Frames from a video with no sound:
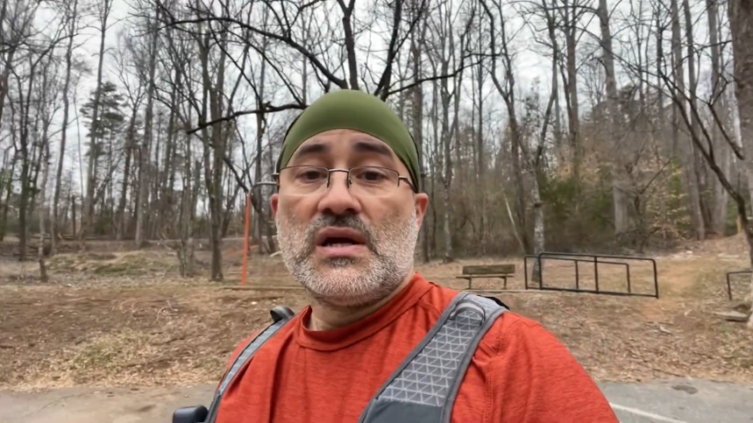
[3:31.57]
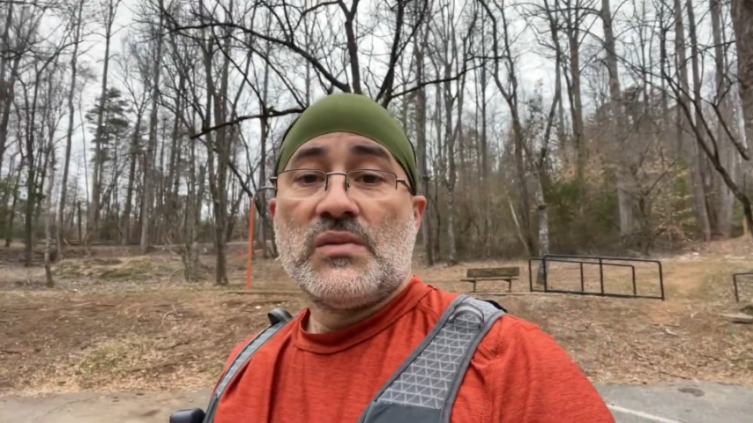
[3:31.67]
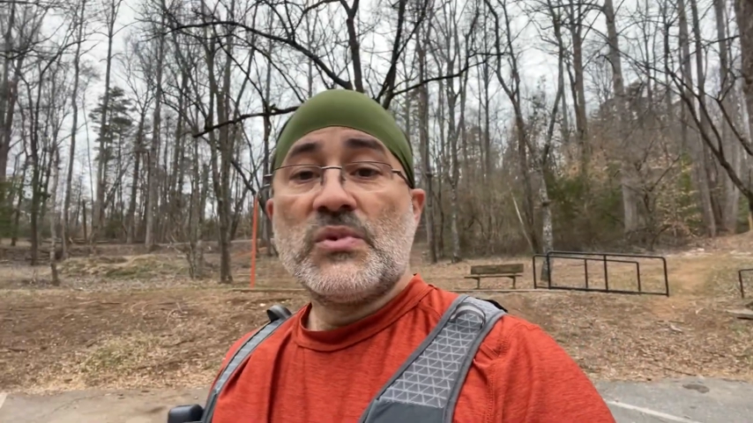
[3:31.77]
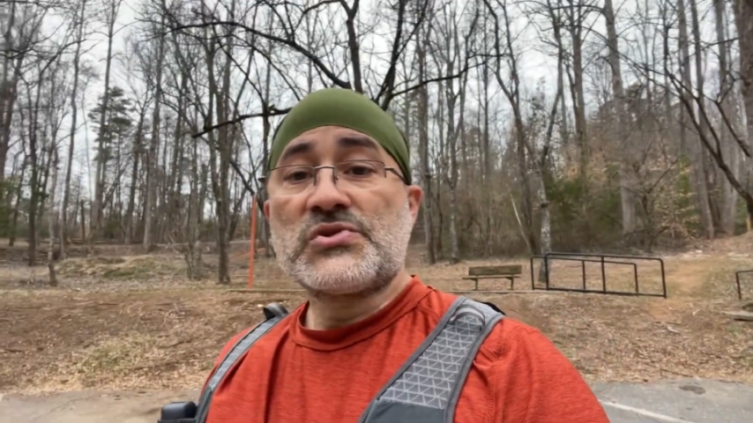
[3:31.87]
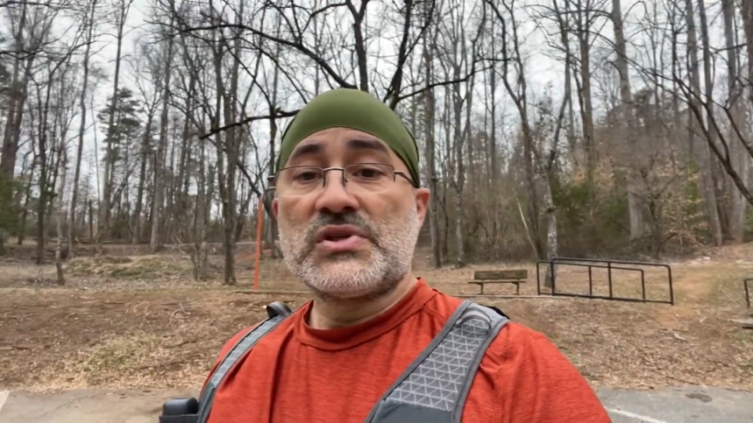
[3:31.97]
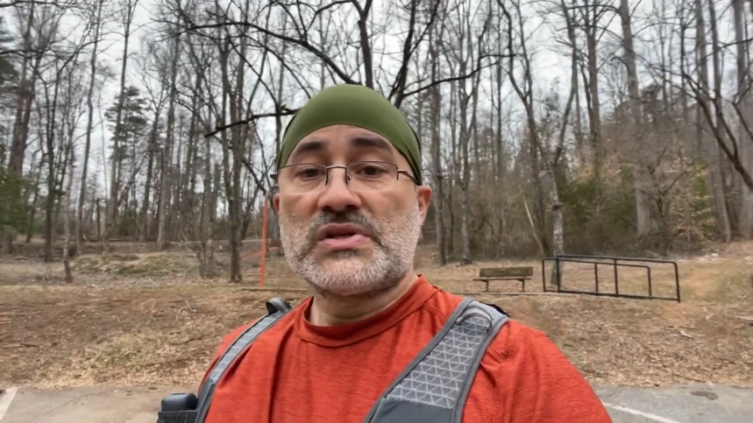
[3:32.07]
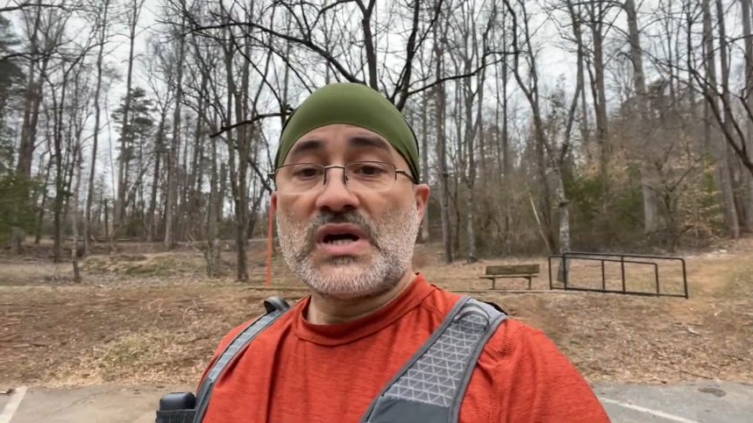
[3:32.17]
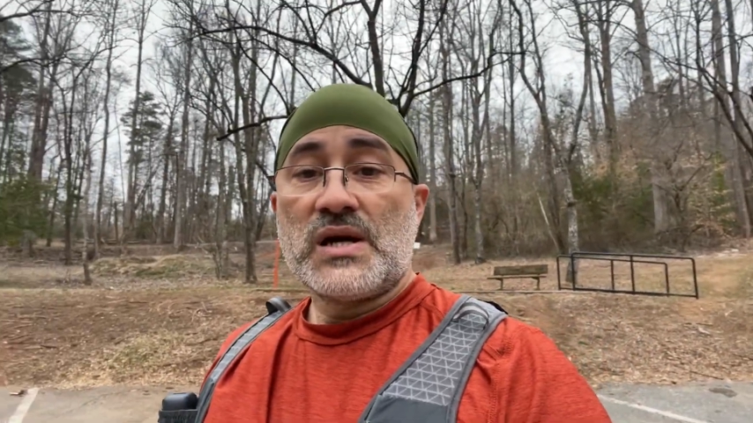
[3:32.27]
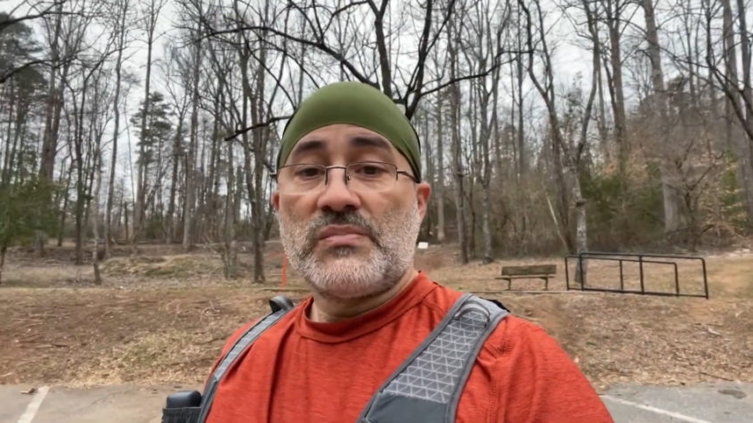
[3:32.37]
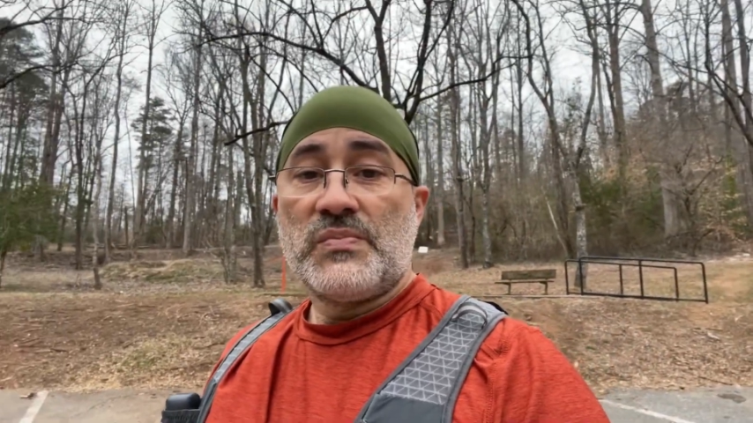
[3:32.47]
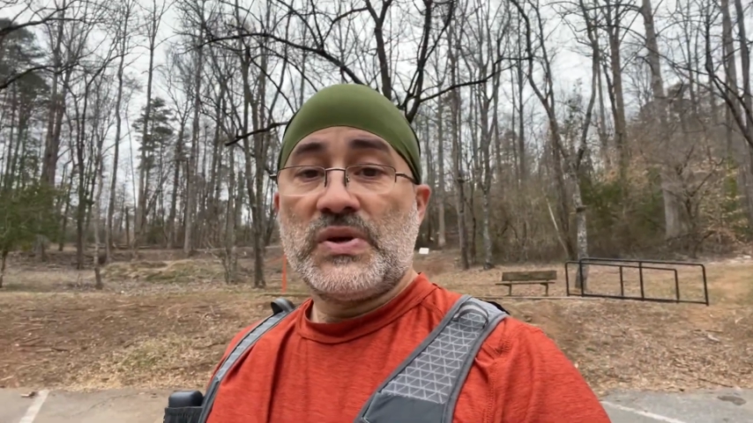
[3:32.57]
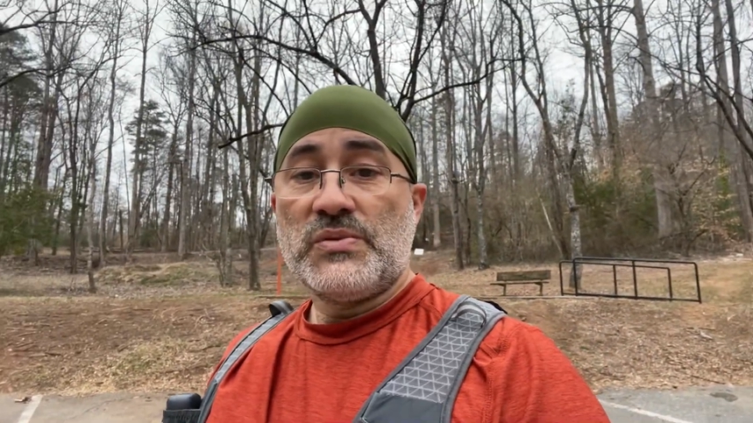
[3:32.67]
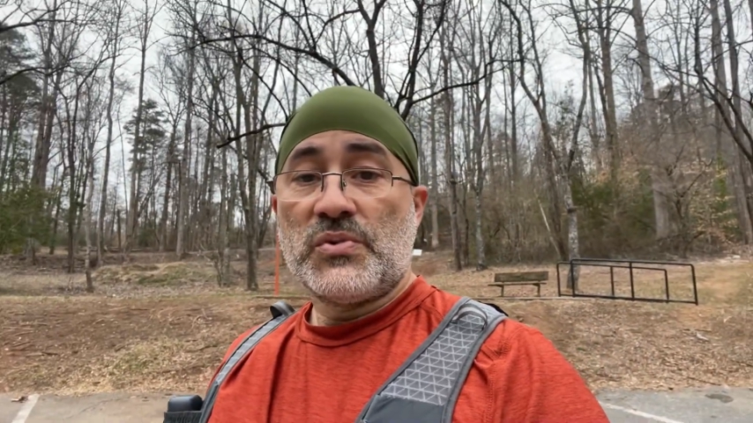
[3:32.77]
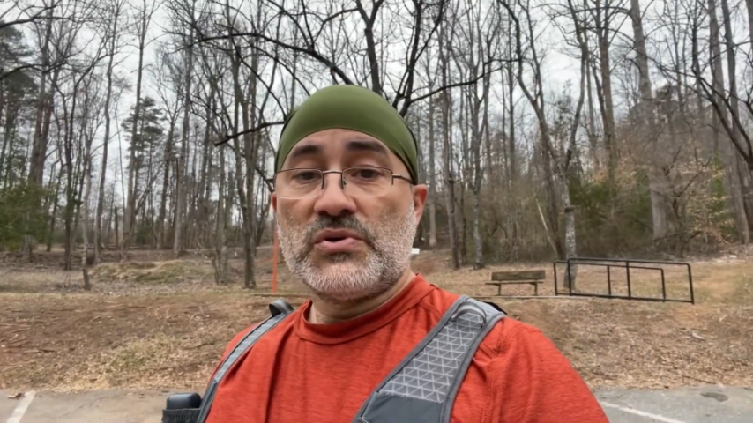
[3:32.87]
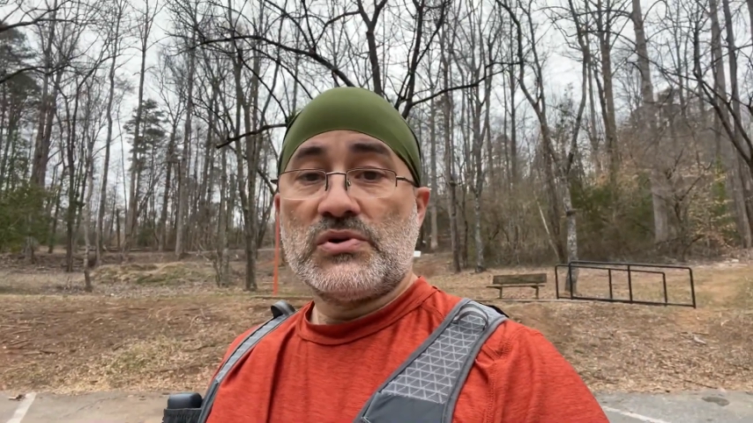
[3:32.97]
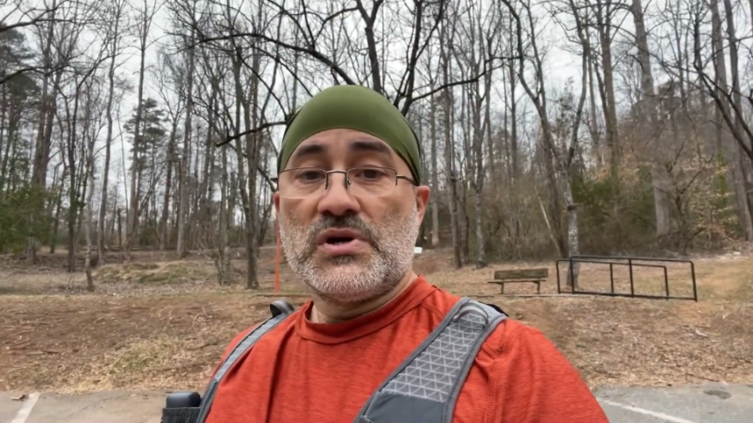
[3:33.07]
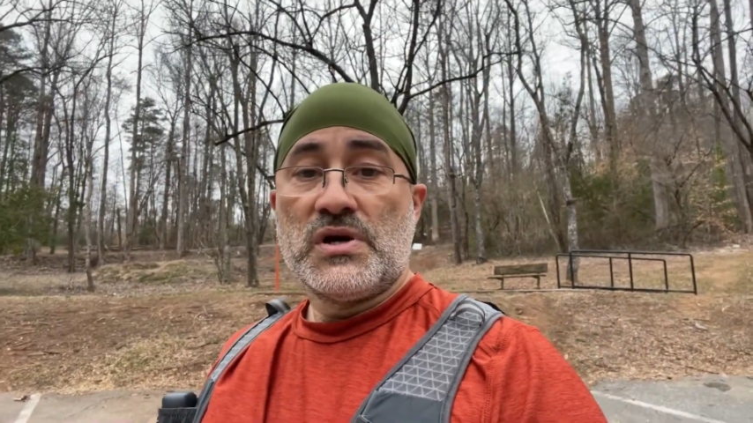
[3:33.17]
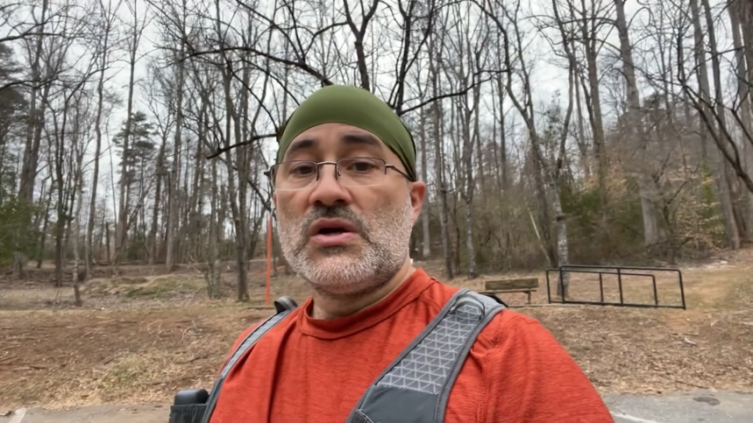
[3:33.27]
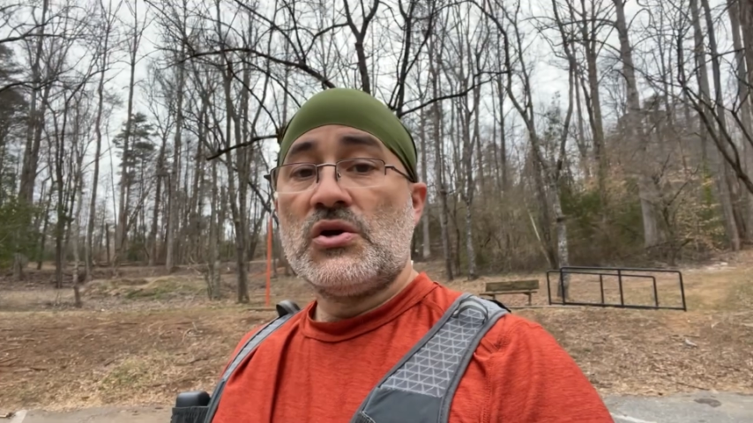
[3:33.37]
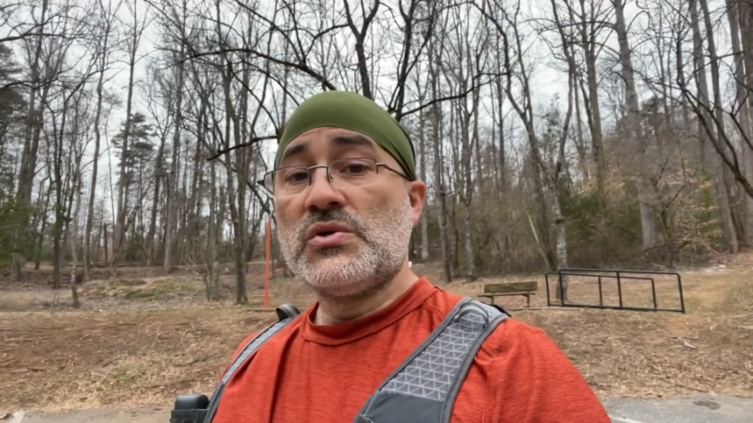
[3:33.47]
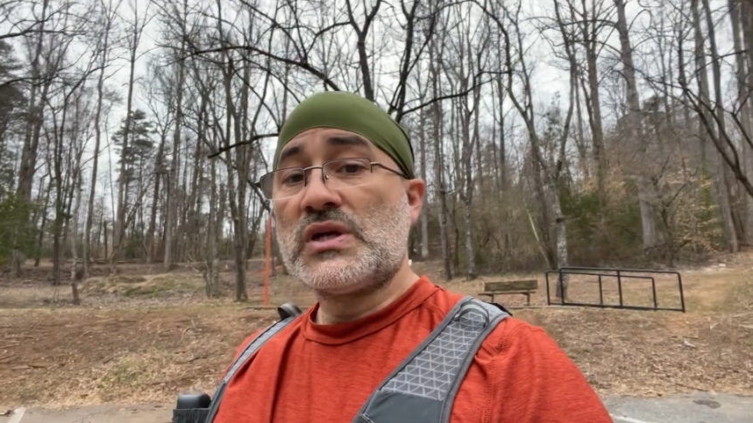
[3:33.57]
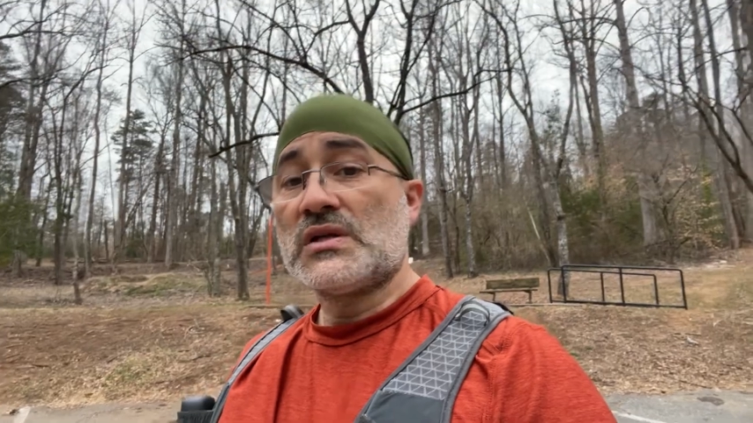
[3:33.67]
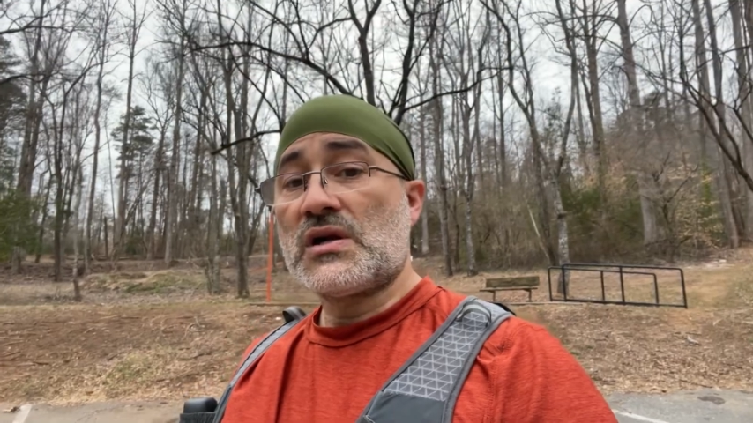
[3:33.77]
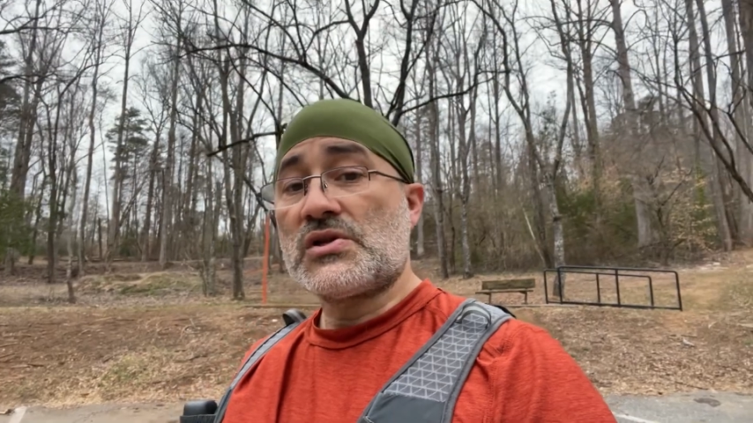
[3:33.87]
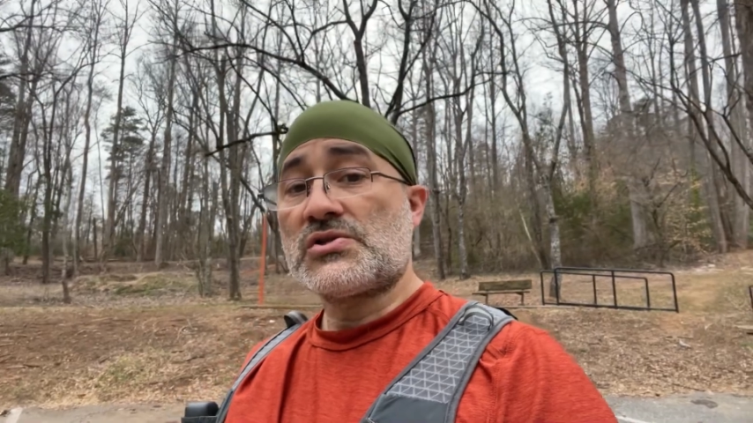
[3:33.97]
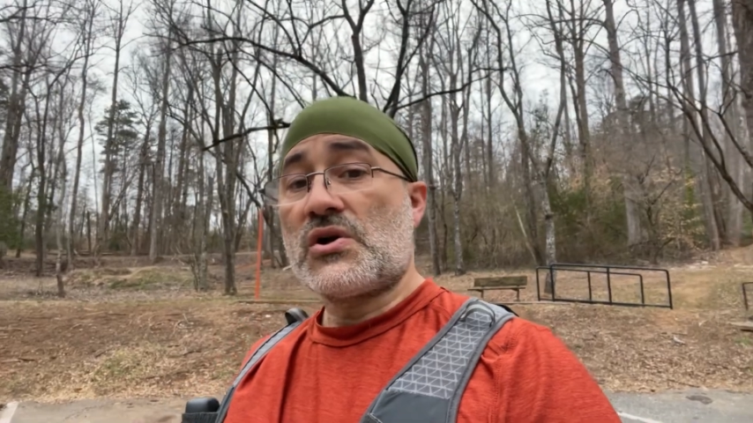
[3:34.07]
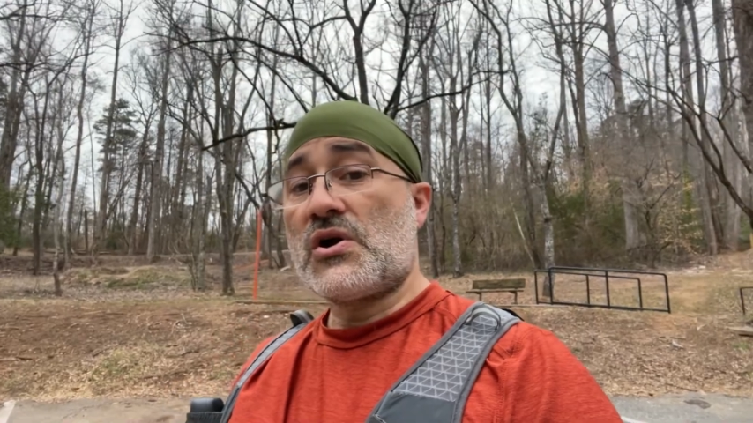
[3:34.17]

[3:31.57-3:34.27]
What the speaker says: Most of the time, people who get lost